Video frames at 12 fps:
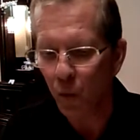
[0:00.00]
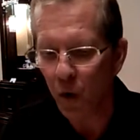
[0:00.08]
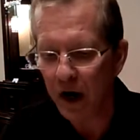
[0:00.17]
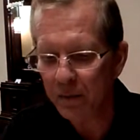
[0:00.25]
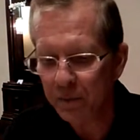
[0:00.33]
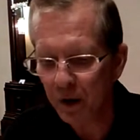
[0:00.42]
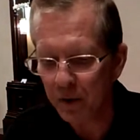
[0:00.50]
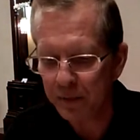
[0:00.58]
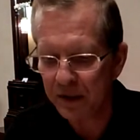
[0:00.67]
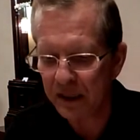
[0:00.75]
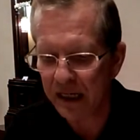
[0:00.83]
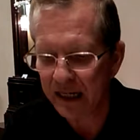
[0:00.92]
One
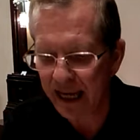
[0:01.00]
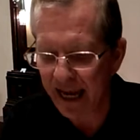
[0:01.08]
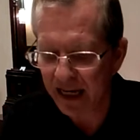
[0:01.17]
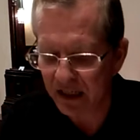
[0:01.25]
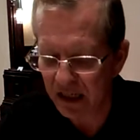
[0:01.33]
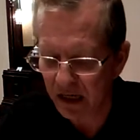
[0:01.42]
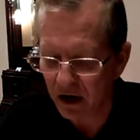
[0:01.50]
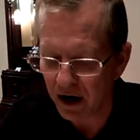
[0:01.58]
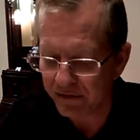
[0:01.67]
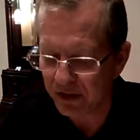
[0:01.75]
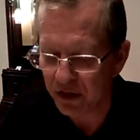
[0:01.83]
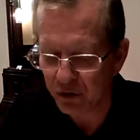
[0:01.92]
purpose in casting
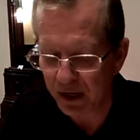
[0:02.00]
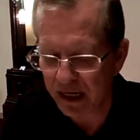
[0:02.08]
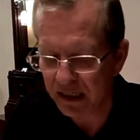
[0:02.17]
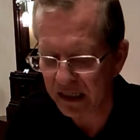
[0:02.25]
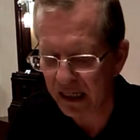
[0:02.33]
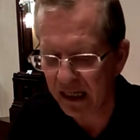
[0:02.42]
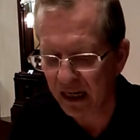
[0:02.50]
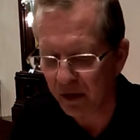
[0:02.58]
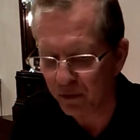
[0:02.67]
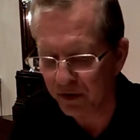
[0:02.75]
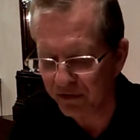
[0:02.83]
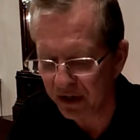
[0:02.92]
off the transient
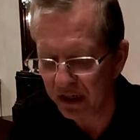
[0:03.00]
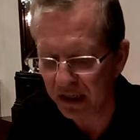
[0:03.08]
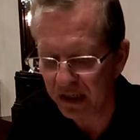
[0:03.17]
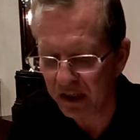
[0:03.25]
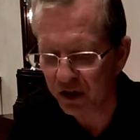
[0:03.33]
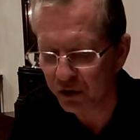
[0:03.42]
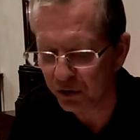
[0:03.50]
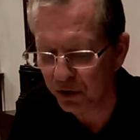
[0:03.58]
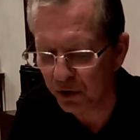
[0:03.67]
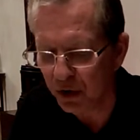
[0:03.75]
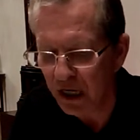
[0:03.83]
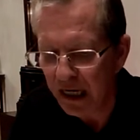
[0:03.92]
and revealing the
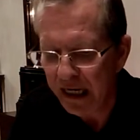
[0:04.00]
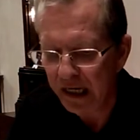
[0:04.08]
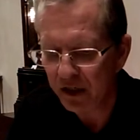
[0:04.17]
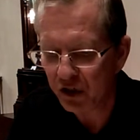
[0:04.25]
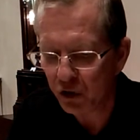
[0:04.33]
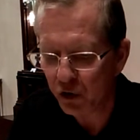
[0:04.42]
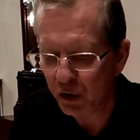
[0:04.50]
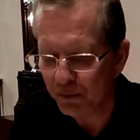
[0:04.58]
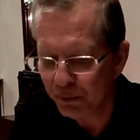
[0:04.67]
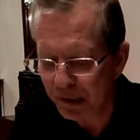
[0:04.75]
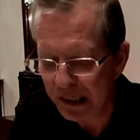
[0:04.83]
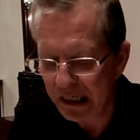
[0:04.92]
true is to
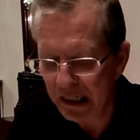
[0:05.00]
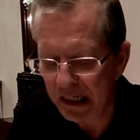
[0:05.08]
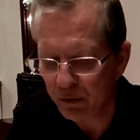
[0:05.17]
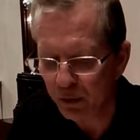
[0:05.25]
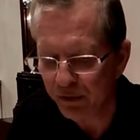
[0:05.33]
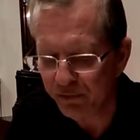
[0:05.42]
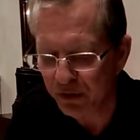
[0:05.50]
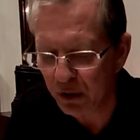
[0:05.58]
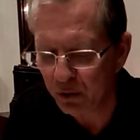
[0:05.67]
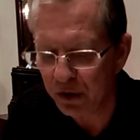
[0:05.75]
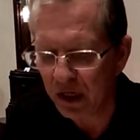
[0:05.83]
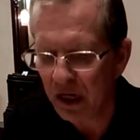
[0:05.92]
completely
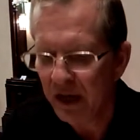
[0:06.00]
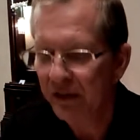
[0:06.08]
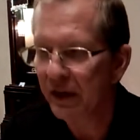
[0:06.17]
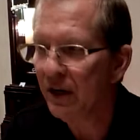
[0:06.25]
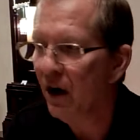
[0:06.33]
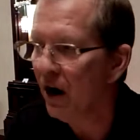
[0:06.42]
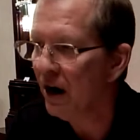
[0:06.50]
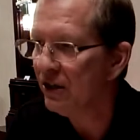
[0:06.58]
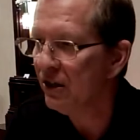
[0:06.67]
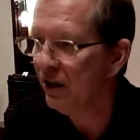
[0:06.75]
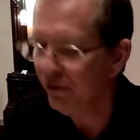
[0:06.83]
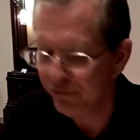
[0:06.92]
refute the
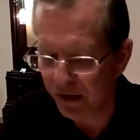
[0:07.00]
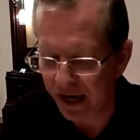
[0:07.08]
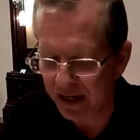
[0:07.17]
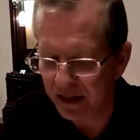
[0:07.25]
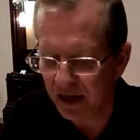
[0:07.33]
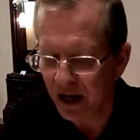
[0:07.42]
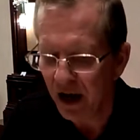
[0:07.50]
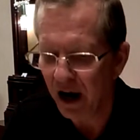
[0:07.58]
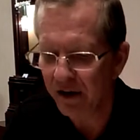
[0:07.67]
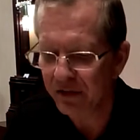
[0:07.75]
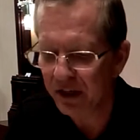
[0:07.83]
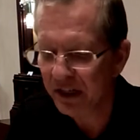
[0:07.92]
cause and effect
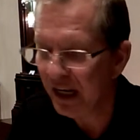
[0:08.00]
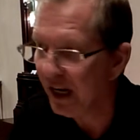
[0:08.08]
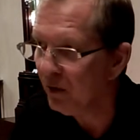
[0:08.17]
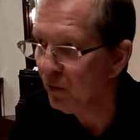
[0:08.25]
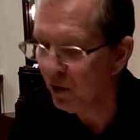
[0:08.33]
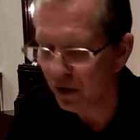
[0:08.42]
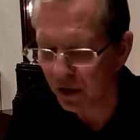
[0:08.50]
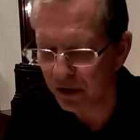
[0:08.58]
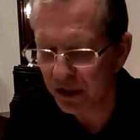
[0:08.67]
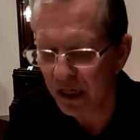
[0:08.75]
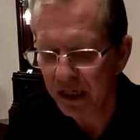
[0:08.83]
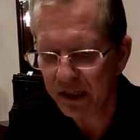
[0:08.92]
of the ten
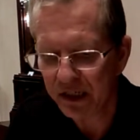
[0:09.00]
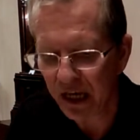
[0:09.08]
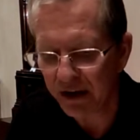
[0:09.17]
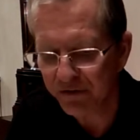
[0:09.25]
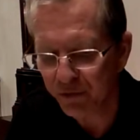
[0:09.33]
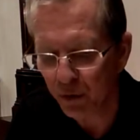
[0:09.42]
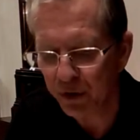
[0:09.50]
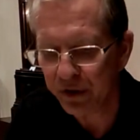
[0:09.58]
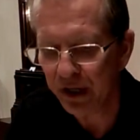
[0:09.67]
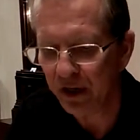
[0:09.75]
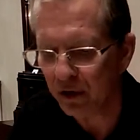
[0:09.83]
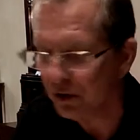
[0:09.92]
worlds set
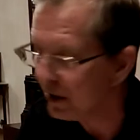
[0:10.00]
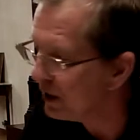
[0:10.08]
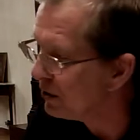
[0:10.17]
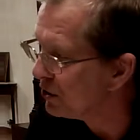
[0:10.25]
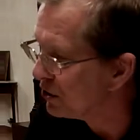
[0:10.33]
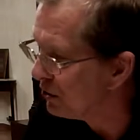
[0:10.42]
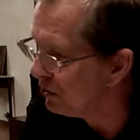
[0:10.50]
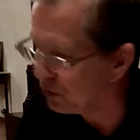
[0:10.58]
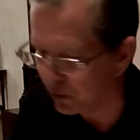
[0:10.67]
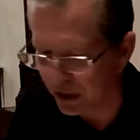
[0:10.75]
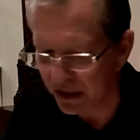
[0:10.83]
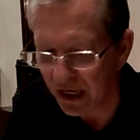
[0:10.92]
forth in earlier
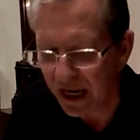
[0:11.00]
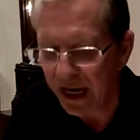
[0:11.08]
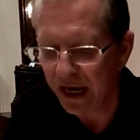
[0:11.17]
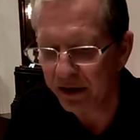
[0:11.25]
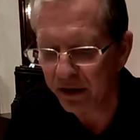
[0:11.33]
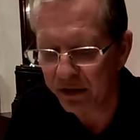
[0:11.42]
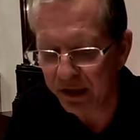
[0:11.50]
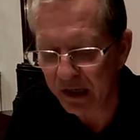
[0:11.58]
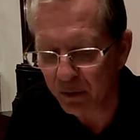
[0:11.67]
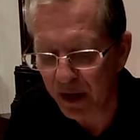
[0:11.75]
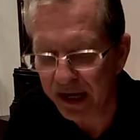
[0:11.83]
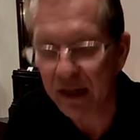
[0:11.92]
sutras and the
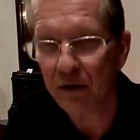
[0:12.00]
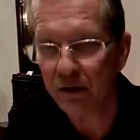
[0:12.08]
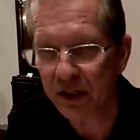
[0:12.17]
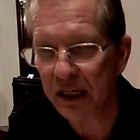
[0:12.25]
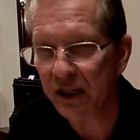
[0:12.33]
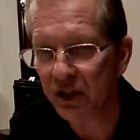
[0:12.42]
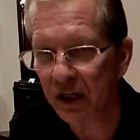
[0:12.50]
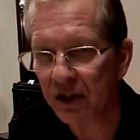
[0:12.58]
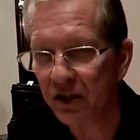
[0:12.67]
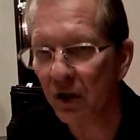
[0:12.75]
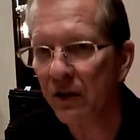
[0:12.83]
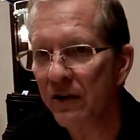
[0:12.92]
theoretical
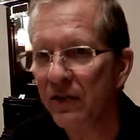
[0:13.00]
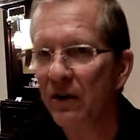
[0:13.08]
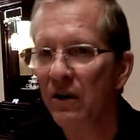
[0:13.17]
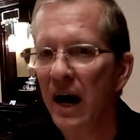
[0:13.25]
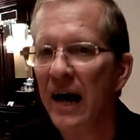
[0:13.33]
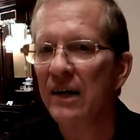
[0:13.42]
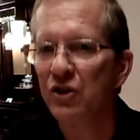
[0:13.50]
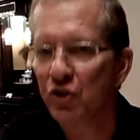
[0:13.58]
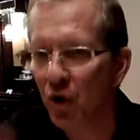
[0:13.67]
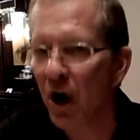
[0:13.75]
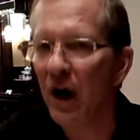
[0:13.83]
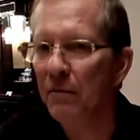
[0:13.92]
teachings so that they're not
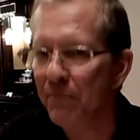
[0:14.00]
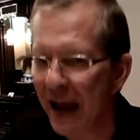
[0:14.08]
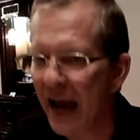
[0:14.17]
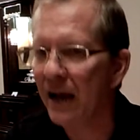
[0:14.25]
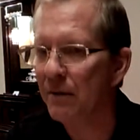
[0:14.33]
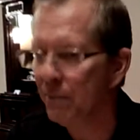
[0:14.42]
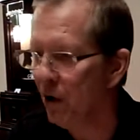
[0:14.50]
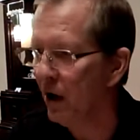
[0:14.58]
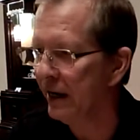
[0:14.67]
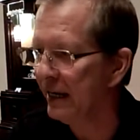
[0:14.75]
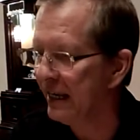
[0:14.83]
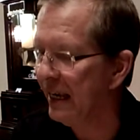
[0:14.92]
drawn back
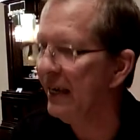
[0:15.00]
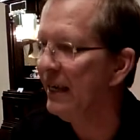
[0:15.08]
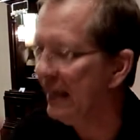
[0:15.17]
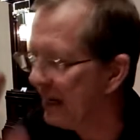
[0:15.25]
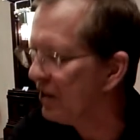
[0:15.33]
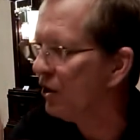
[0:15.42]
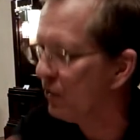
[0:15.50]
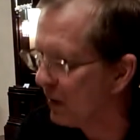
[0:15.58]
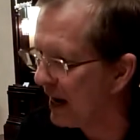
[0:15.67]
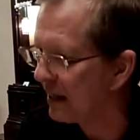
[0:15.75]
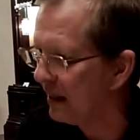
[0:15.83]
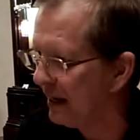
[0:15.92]
upon again
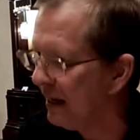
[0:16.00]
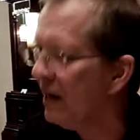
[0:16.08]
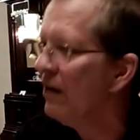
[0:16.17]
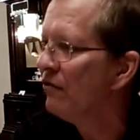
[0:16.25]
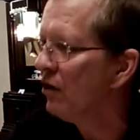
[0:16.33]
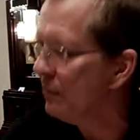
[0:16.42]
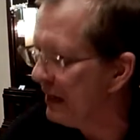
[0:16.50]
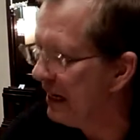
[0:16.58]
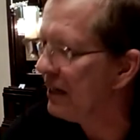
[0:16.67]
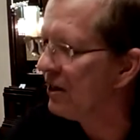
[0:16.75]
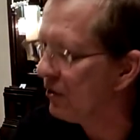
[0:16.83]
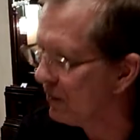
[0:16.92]
incorrectly from
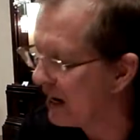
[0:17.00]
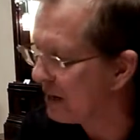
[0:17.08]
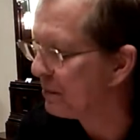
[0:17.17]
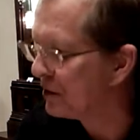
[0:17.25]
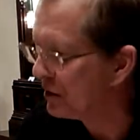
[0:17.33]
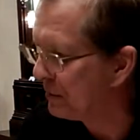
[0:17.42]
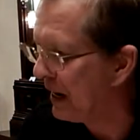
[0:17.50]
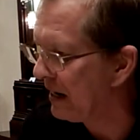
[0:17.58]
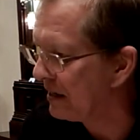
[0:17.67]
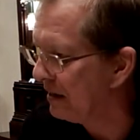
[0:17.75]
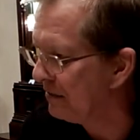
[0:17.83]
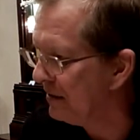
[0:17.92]
an incorrect
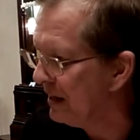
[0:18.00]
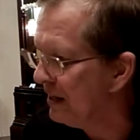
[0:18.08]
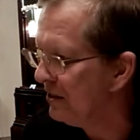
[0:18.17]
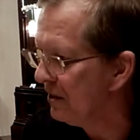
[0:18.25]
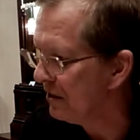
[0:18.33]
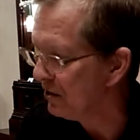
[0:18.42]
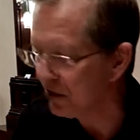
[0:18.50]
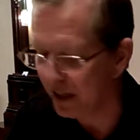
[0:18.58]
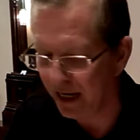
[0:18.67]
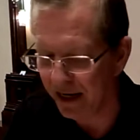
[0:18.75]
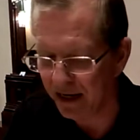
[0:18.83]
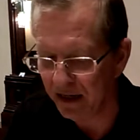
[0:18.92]
perspective. Mm-hmm. Do you mm-hmm.
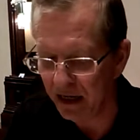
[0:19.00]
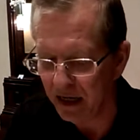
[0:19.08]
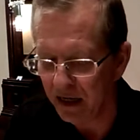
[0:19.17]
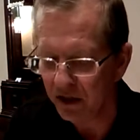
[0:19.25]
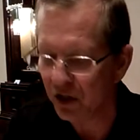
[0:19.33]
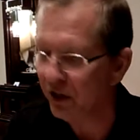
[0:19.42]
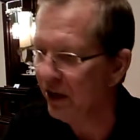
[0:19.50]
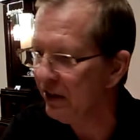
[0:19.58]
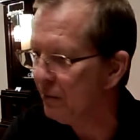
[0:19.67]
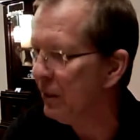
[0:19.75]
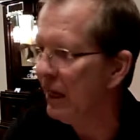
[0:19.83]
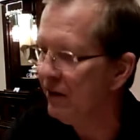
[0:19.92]
understand? So
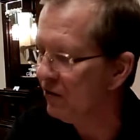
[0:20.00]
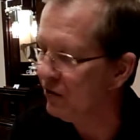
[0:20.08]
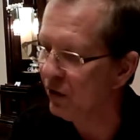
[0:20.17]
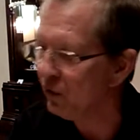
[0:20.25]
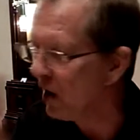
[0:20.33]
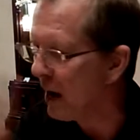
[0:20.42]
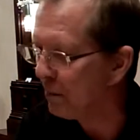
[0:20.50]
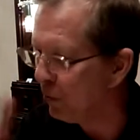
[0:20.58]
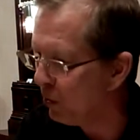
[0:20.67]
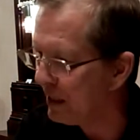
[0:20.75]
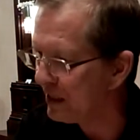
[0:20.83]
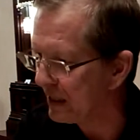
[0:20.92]
that they, they're not
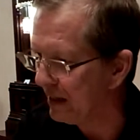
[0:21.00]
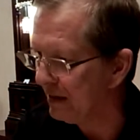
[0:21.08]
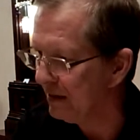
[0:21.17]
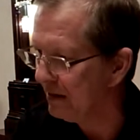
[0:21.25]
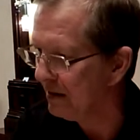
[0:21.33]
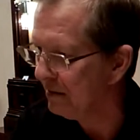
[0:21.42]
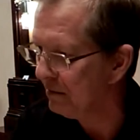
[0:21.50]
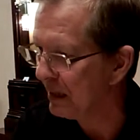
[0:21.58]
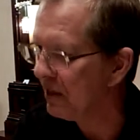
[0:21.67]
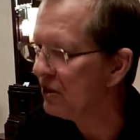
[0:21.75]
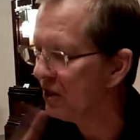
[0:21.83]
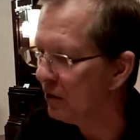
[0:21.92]
poison
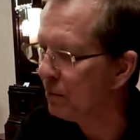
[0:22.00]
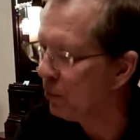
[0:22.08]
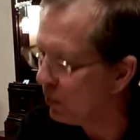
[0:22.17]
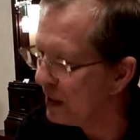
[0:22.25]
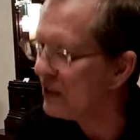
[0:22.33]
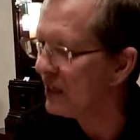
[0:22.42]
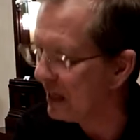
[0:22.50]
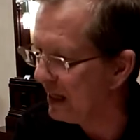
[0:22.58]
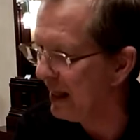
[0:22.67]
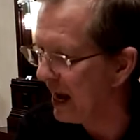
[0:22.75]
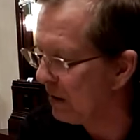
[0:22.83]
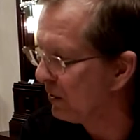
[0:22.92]
because they're poison
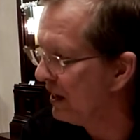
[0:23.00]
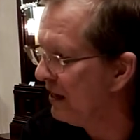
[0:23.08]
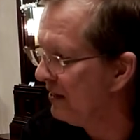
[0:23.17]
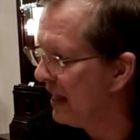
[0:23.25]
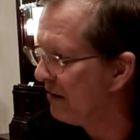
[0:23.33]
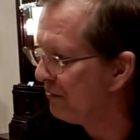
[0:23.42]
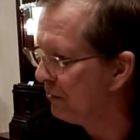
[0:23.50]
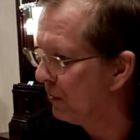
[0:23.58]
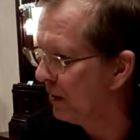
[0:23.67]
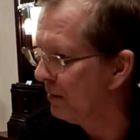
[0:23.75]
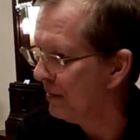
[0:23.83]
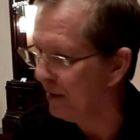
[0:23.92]
in that, in that
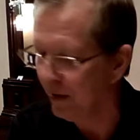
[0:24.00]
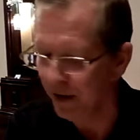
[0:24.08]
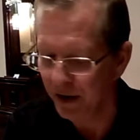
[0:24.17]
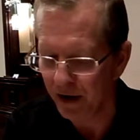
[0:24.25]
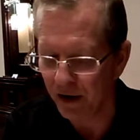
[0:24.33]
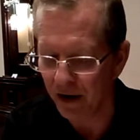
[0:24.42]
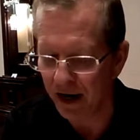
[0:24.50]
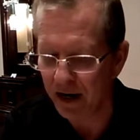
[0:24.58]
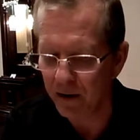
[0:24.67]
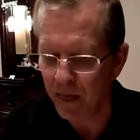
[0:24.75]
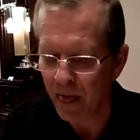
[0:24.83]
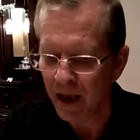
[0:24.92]
form. Mm-hmm. All
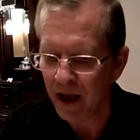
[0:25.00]
right?